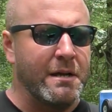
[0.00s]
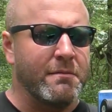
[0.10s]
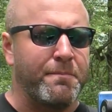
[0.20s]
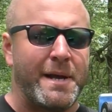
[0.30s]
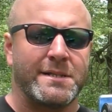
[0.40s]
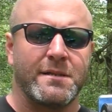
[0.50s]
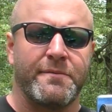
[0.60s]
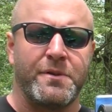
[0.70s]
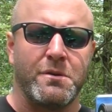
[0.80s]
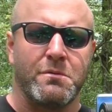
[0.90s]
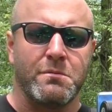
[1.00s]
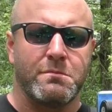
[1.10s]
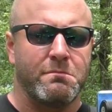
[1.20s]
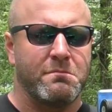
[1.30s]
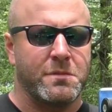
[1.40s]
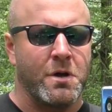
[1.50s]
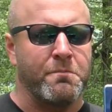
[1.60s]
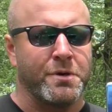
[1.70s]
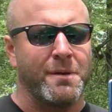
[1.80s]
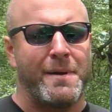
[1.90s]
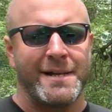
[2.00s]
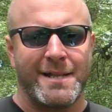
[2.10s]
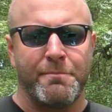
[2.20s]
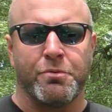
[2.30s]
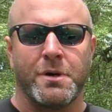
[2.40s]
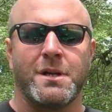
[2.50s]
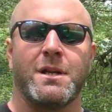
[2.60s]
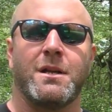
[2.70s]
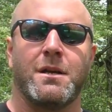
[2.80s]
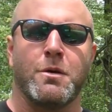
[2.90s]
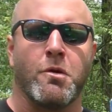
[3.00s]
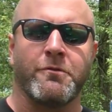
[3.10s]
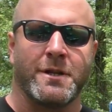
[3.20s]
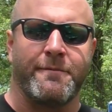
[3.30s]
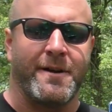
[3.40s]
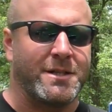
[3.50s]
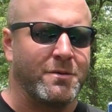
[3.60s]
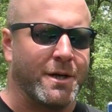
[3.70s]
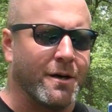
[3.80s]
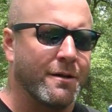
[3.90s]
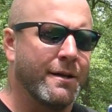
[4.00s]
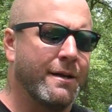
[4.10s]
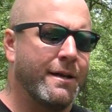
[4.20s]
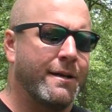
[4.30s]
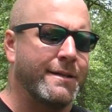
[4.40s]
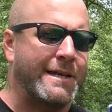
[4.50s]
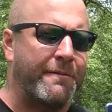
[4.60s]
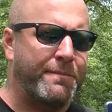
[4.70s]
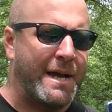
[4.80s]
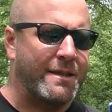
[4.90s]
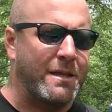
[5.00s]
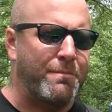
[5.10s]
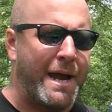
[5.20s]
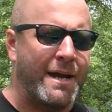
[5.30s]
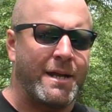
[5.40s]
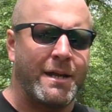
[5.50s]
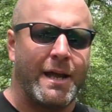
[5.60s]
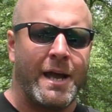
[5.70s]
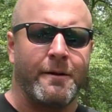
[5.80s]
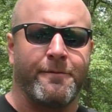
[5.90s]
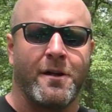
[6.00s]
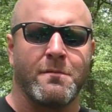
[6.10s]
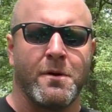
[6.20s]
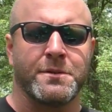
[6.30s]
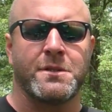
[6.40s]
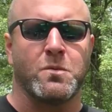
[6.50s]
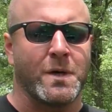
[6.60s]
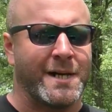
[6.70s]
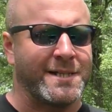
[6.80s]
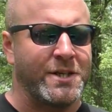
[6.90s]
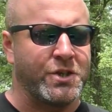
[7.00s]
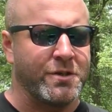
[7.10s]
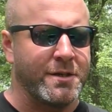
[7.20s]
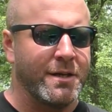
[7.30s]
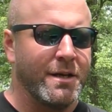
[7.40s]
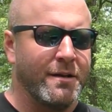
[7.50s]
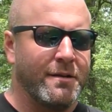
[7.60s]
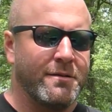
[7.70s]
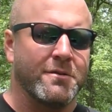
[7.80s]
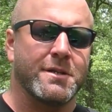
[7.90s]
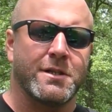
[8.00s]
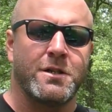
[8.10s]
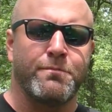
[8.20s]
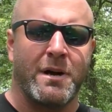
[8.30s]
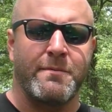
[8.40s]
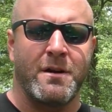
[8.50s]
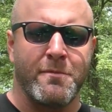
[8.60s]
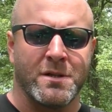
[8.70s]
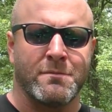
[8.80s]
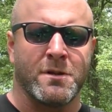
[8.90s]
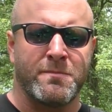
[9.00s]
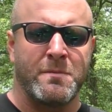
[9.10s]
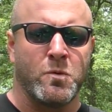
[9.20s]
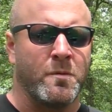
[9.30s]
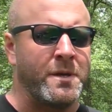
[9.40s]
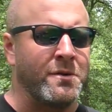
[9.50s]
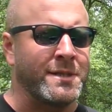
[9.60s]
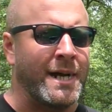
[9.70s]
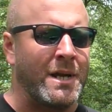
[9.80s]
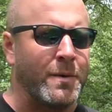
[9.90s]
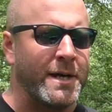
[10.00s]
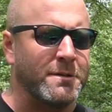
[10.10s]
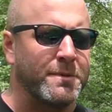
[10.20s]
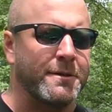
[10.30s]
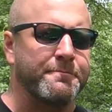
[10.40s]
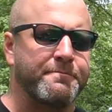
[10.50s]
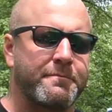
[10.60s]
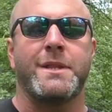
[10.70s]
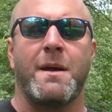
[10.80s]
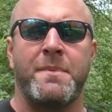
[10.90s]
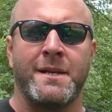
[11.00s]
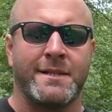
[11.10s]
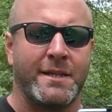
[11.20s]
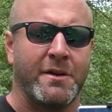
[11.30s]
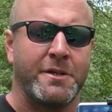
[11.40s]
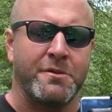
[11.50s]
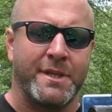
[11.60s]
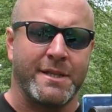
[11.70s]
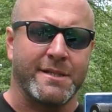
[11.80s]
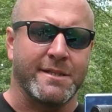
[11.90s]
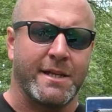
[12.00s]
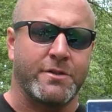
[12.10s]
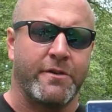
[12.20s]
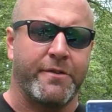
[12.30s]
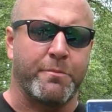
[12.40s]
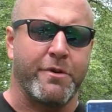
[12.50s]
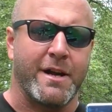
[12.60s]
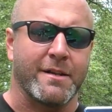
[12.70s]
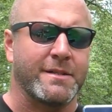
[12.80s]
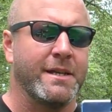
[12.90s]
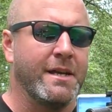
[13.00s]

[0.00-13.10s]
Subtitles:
But basically, if you don't put it past that point, it won't really affect you at all. Aside from that, the panning and follow modes do work as they should. Those are the two primary modes that most people will be using anyways, but with that being said, though, I do think this is a terrific product.